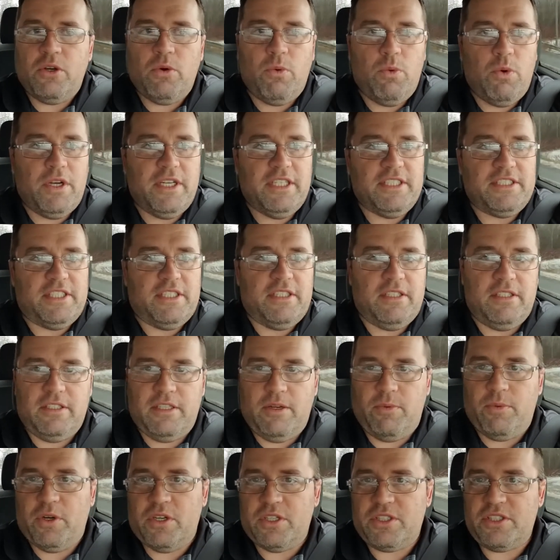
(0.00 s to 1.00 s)
what is it
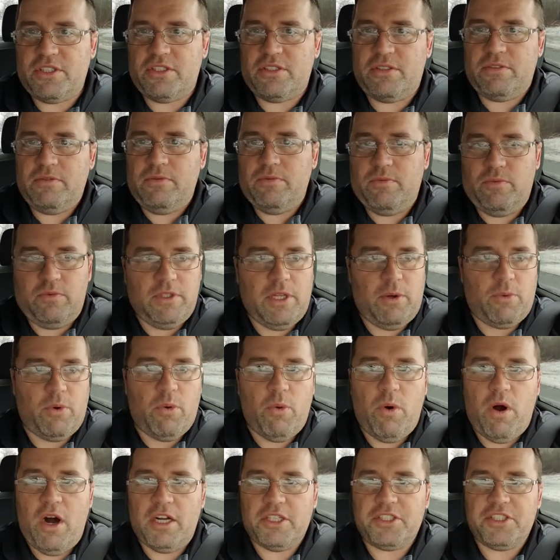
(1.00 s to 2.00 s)
that
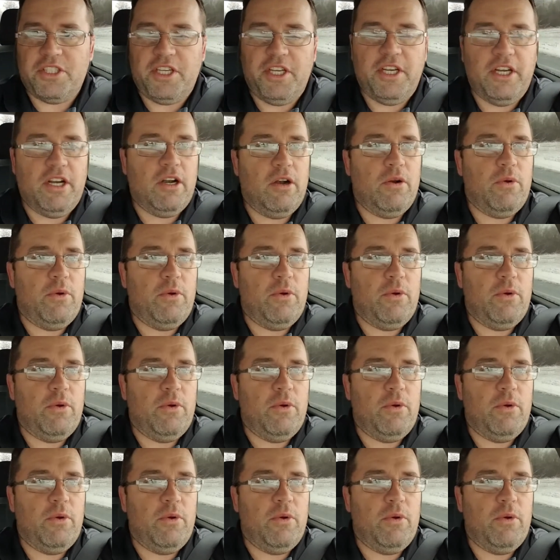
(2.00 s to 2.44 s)
we're washing here?